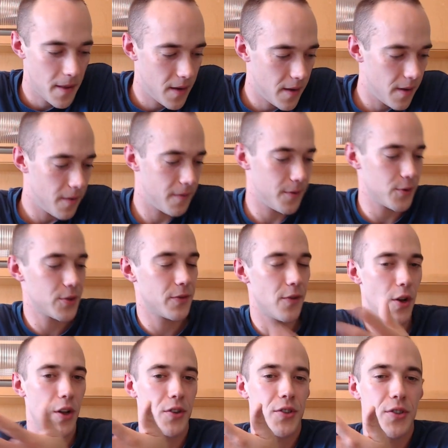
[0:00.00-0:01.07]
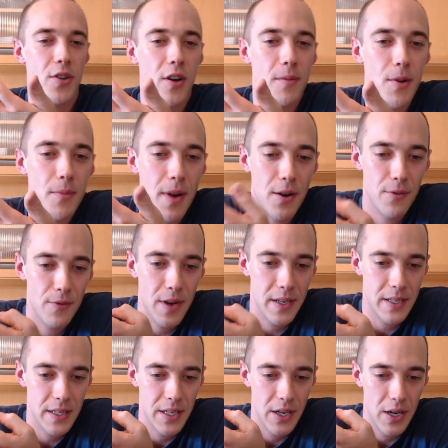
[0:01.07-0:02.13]
first of all, just talking about my
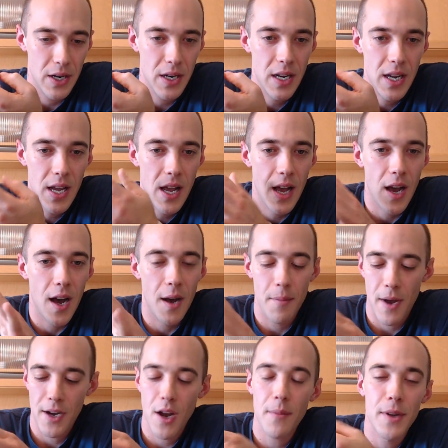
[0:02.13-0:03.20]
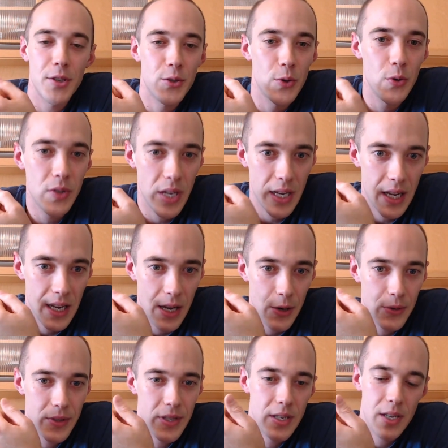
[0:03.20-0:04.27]
wrist here. I got my screw taken
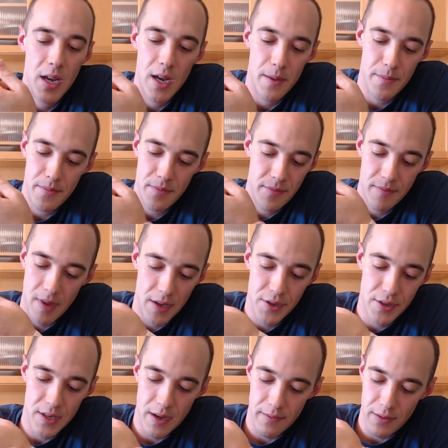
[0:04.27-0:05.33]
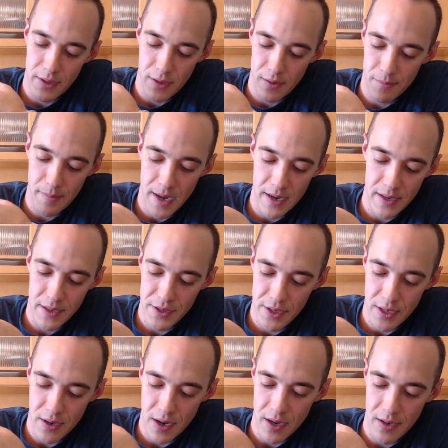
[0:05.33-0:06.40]
out. I just have a little bandage
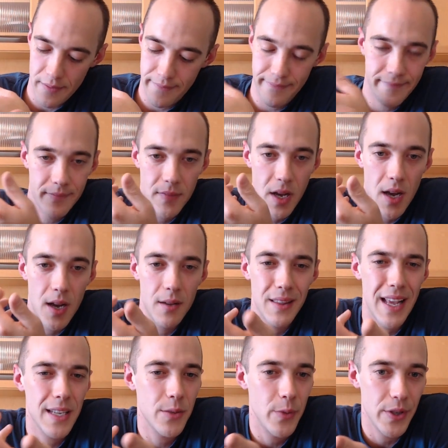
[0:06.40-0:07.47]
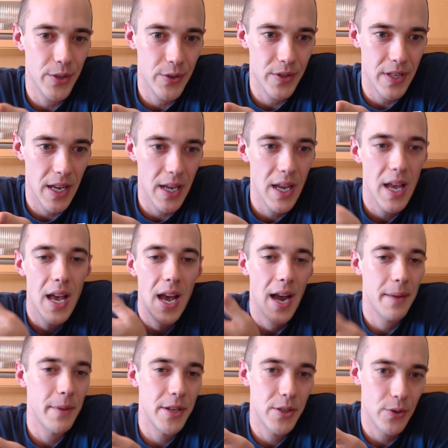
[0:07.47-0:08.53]
here. Last week Tuesday, I had
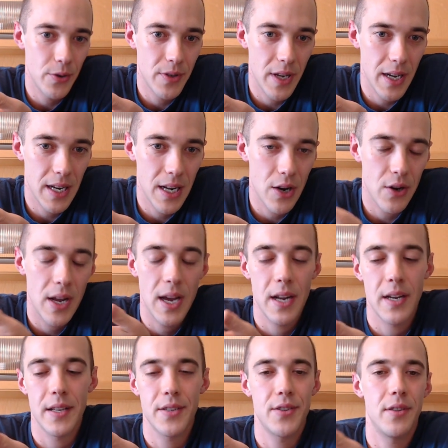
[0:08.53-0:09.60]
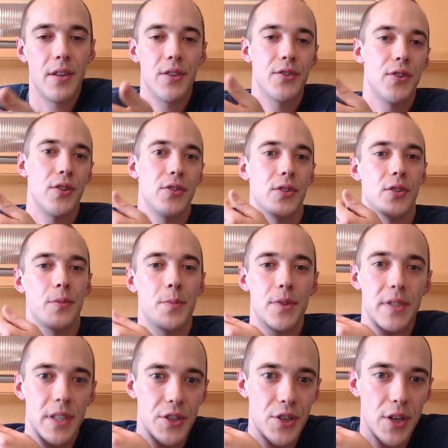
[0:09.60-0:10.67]
my screw taken out. Had a little surgical
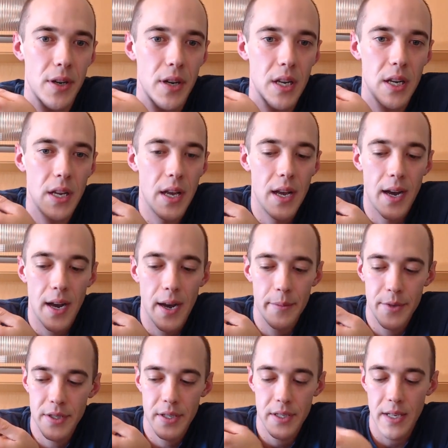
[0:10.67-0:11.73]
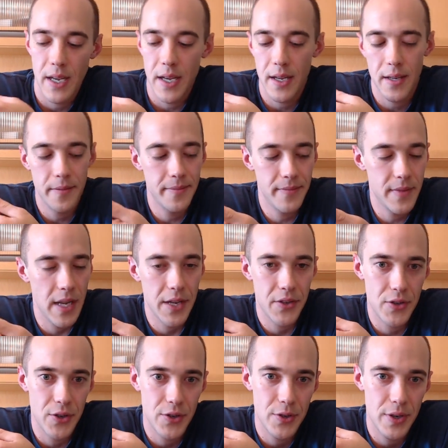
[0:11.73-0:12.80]
procedure, just a day
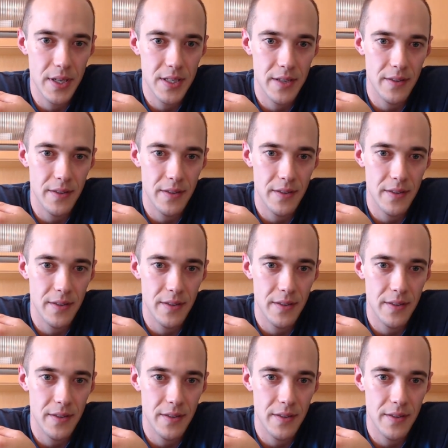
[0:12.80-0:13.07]
surgery and stuff like